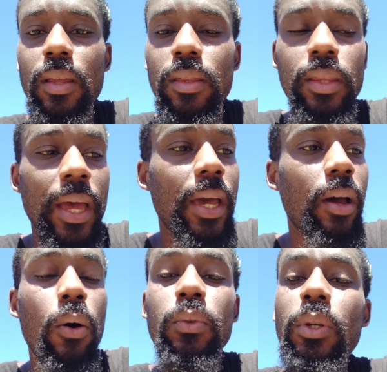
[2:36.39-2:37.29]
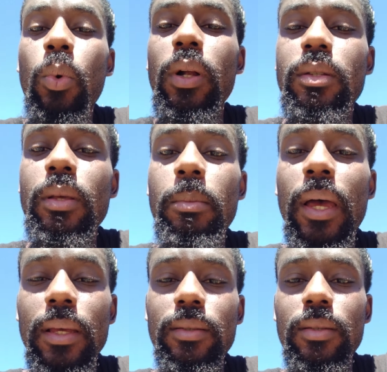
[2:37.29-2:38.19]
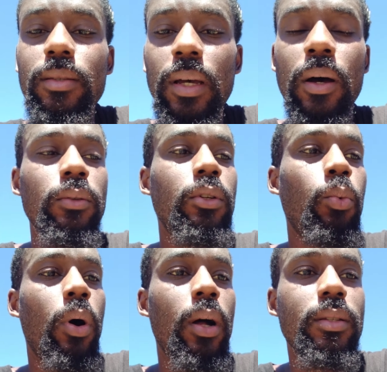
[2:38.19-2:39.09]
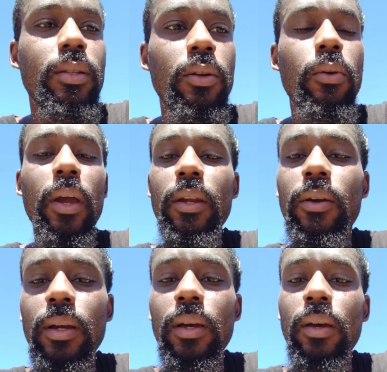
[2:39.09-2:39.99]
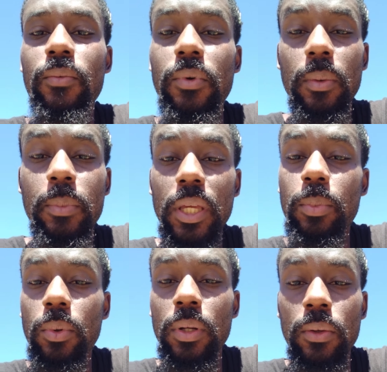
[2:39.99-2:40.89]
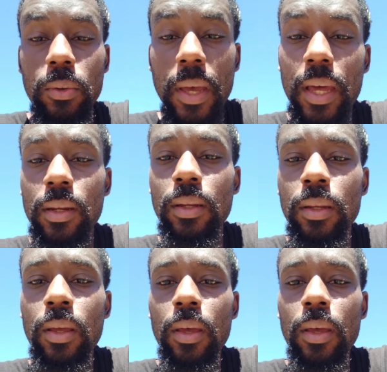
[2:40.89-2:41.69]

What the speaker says: that only wants the best, that only wants the greater good for the people and humanity.